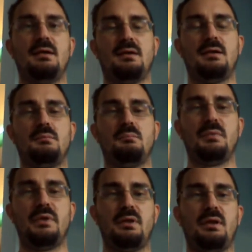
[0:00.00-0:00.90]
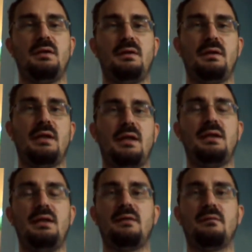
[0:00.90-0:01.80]
In the
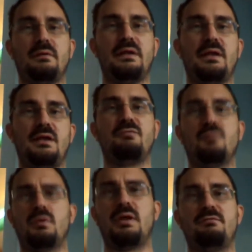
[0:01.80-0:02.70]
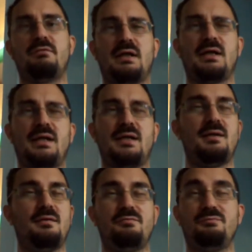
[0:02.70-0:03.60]
83, 84,
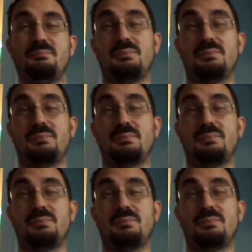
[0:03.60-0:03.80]
85,